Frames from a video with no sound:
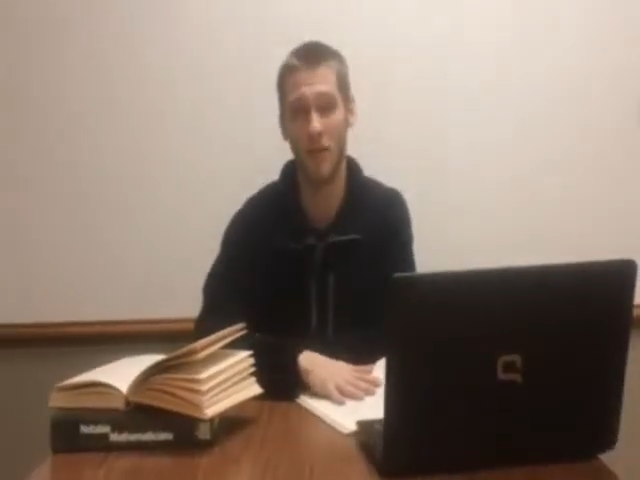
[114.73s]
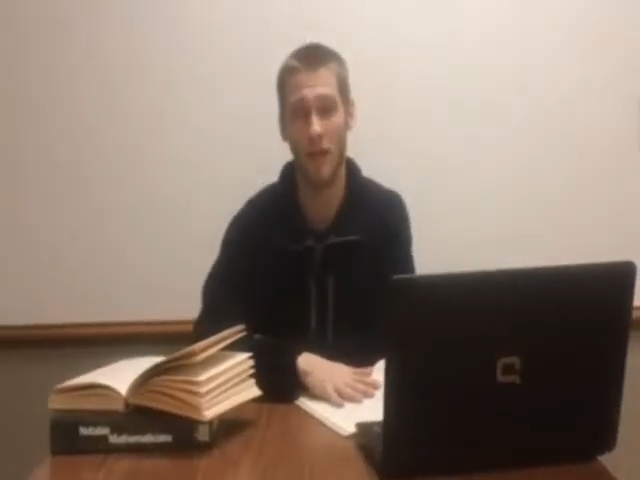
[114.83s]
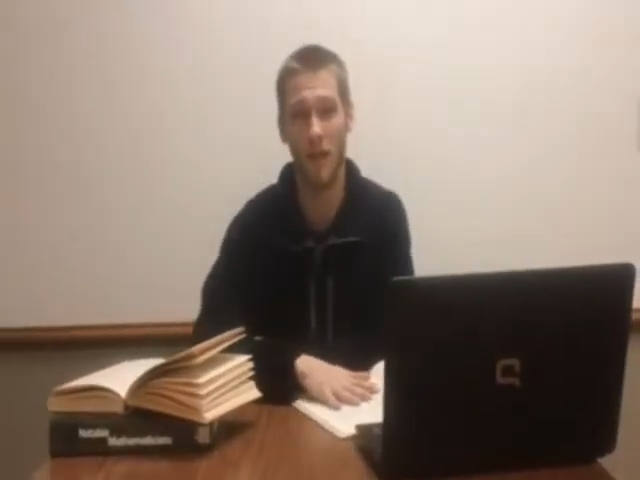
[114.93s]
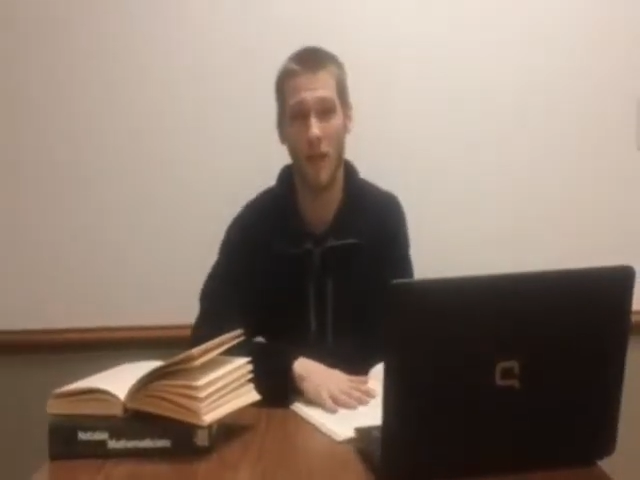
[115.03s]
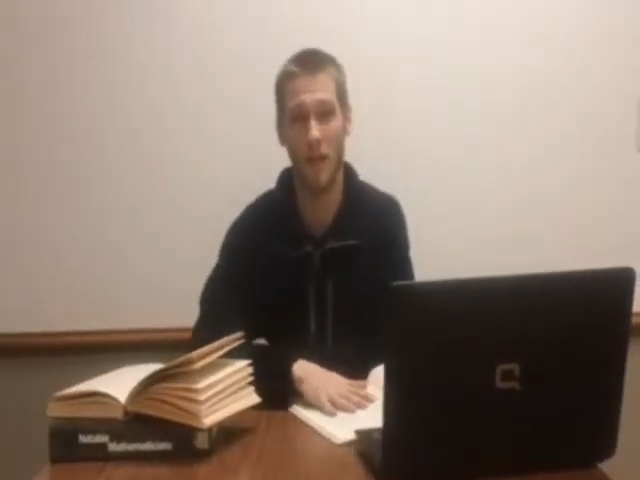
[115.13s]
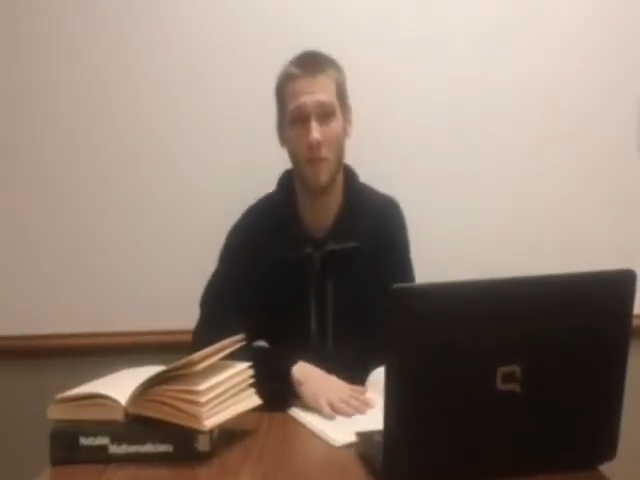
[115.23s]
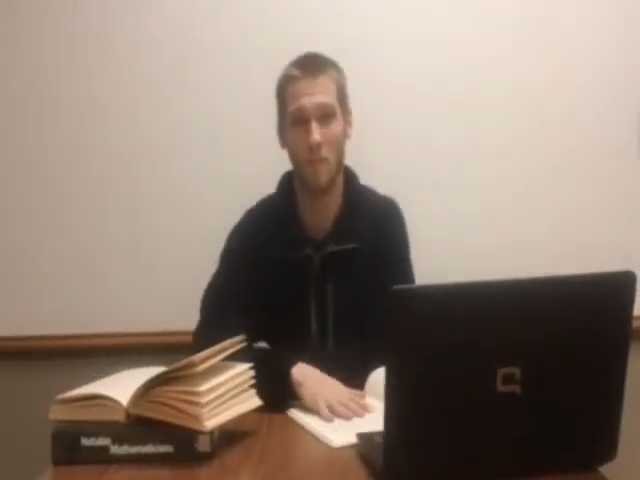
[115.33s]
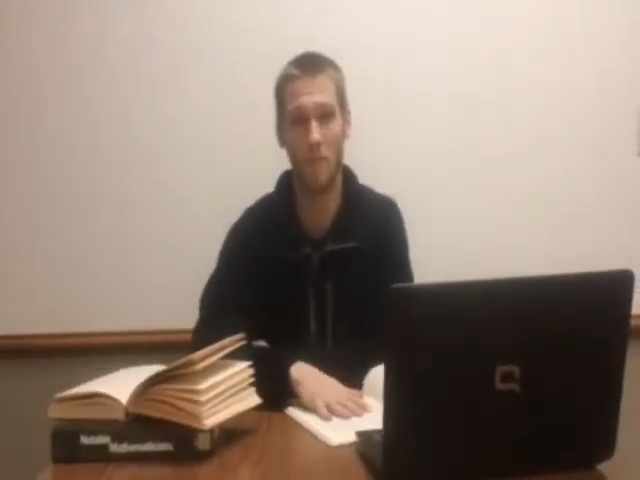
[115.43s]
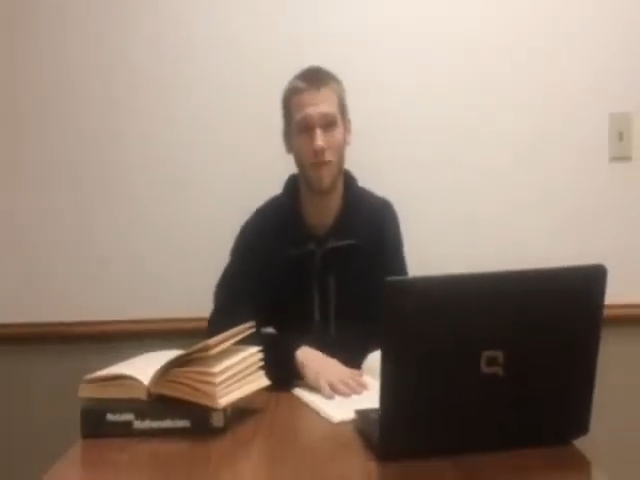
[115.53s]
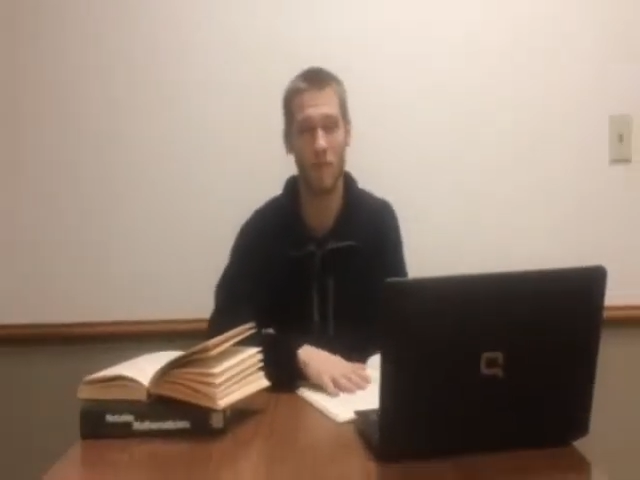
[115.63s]
that he came
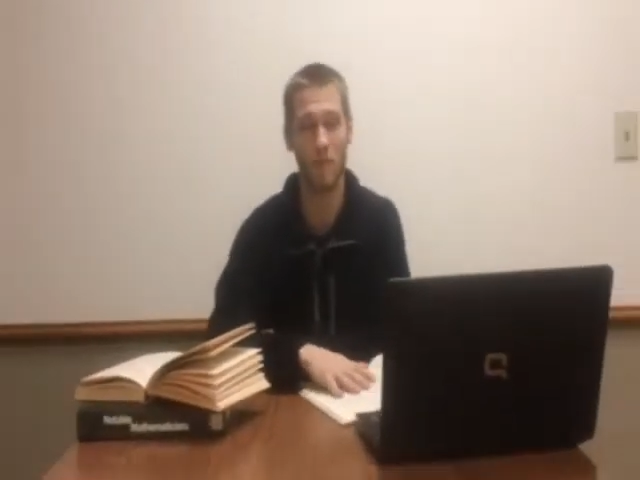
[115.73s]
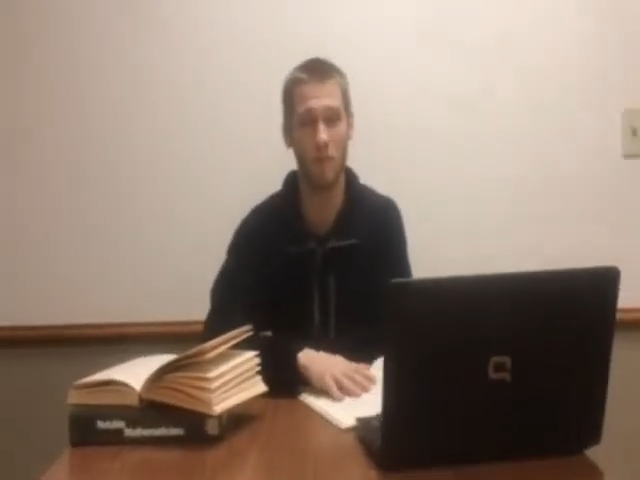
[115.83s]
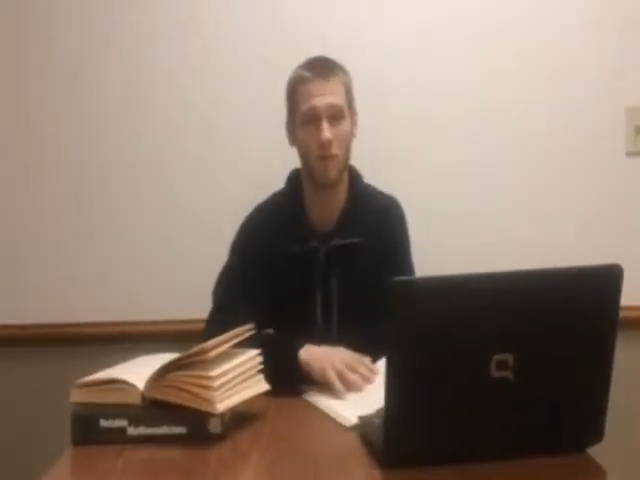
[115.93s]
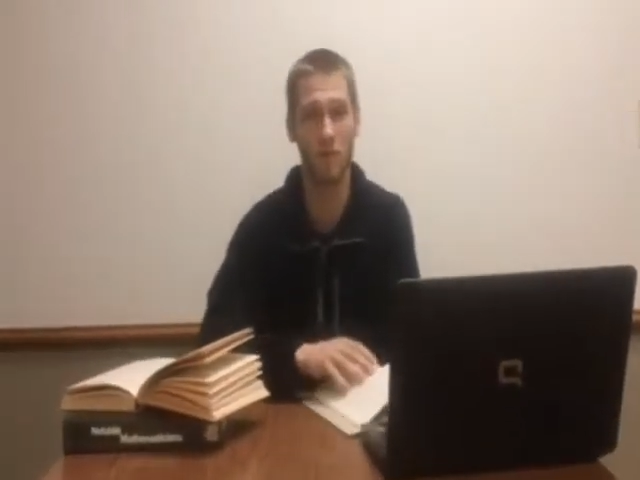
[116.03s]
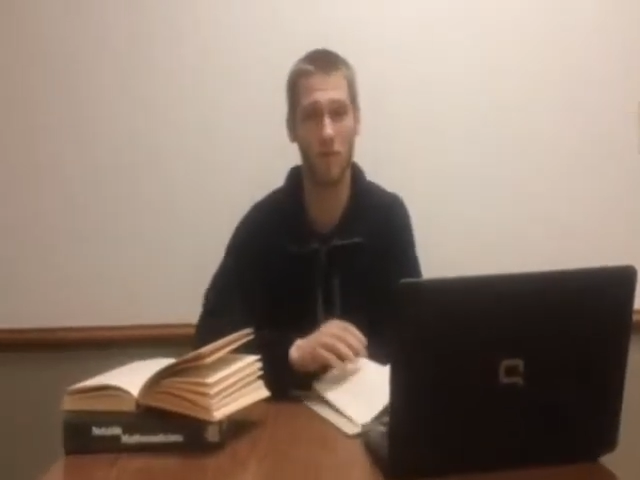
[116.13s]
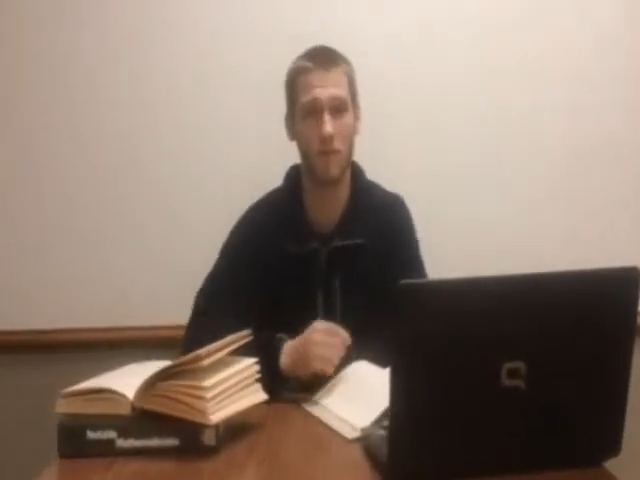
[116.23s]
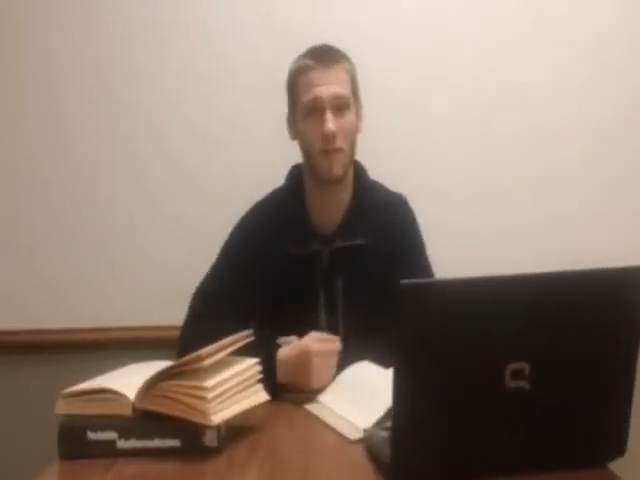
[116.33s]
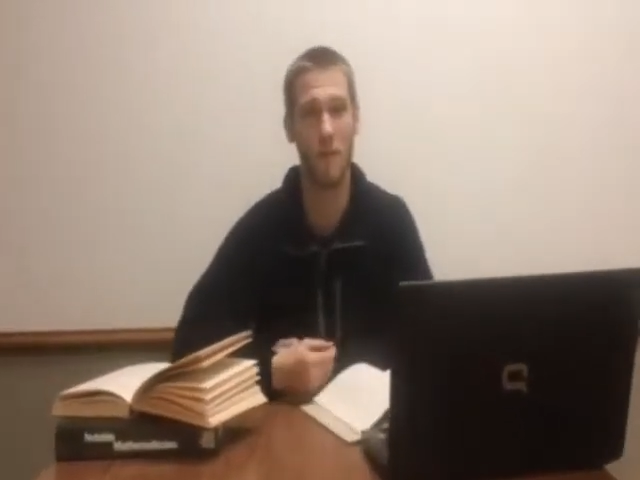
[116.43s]
up with was